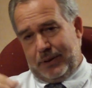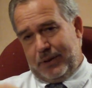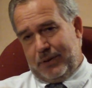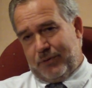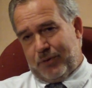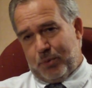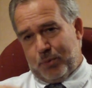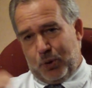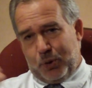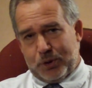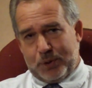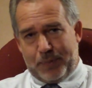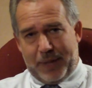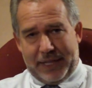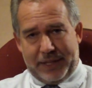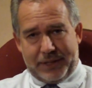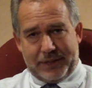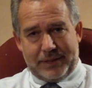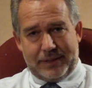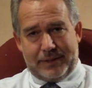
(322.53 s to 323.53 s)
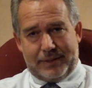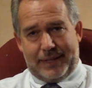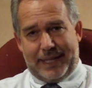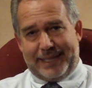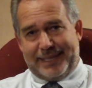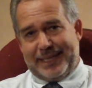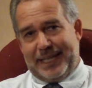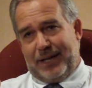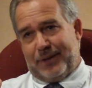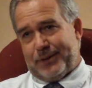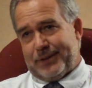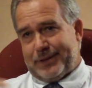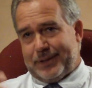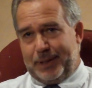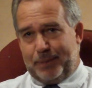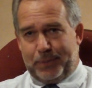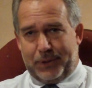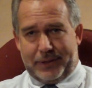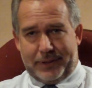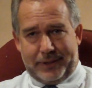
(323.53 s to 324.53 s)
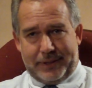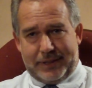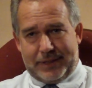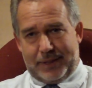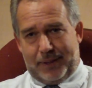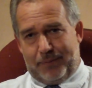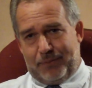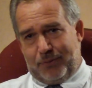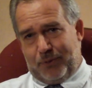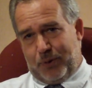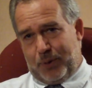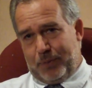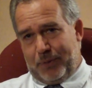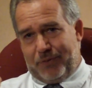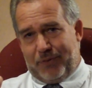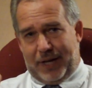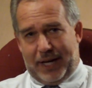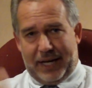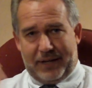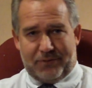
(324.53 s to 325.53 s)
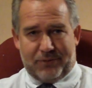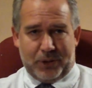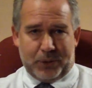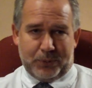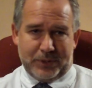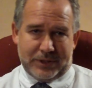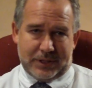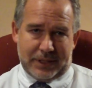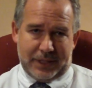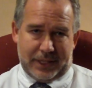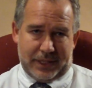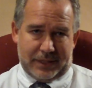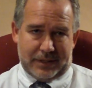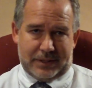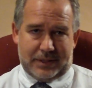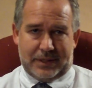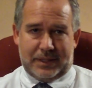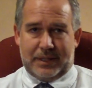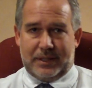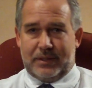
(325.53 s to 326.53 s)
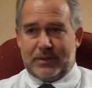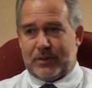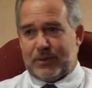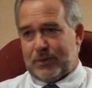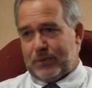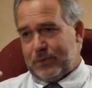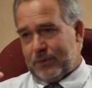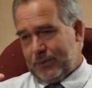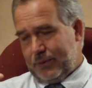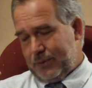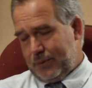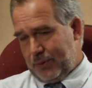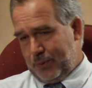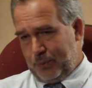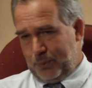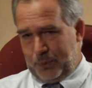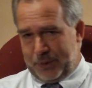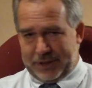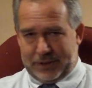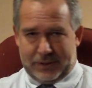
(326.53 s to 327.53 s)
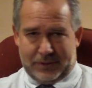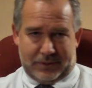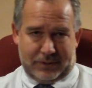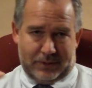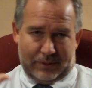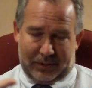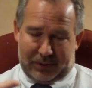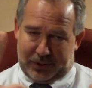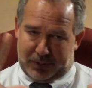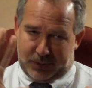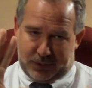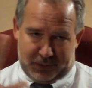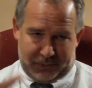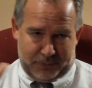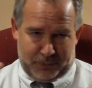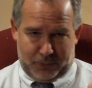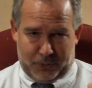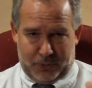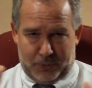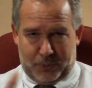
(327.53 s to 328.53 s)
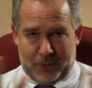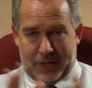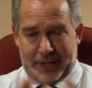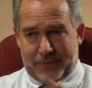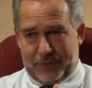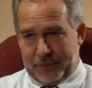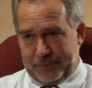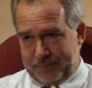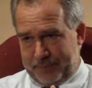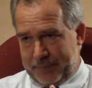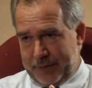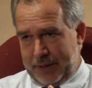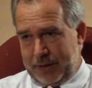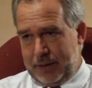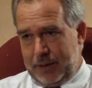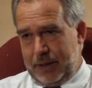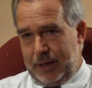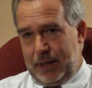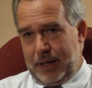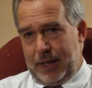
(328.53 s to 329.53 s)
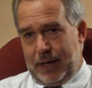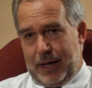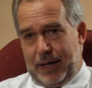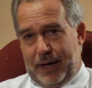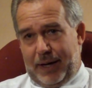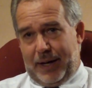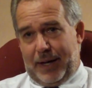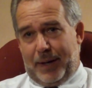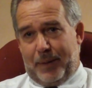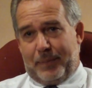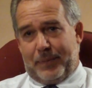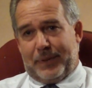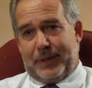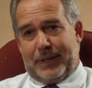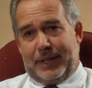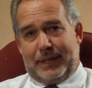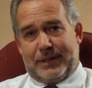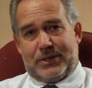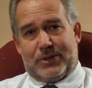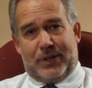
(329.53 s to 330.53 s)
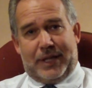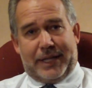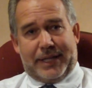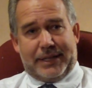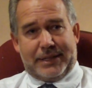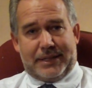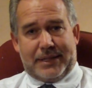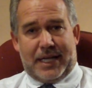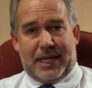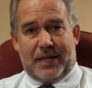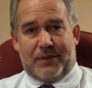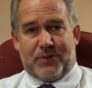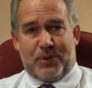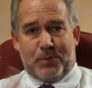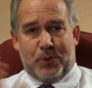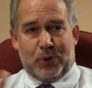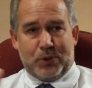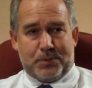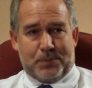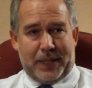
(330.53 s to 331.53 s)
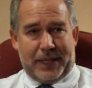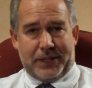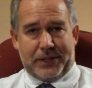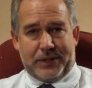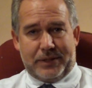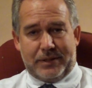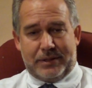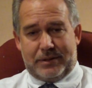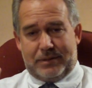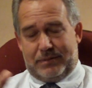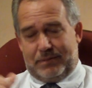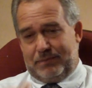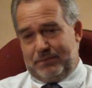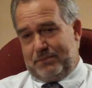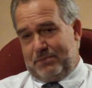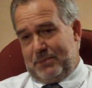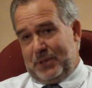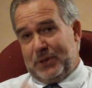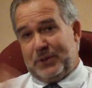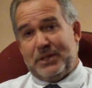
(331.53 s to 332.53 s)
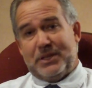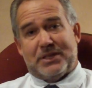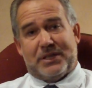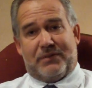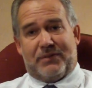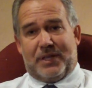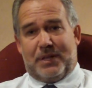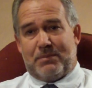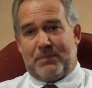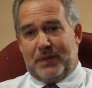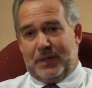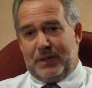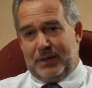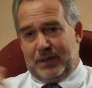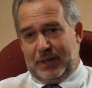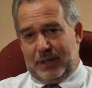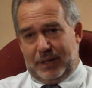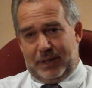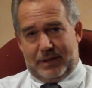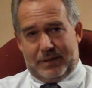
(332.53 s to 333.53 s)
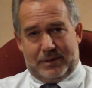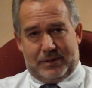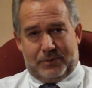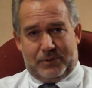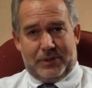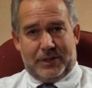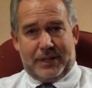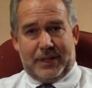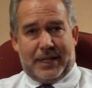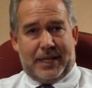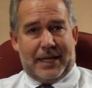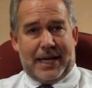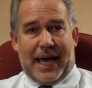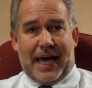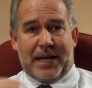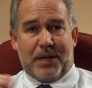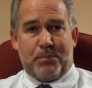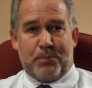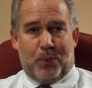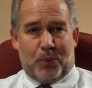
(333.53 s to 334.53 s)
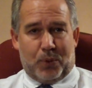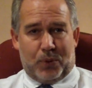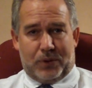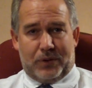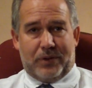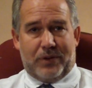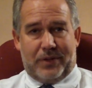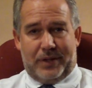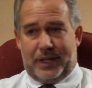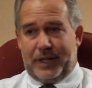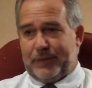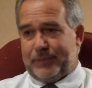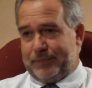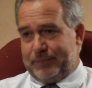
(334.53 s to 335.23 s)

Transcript: For most patients, that sound is typically some form of high frequency hissing or whistle or whatever. And so like I said, for most patients, millions of them, it's really a non-important thing.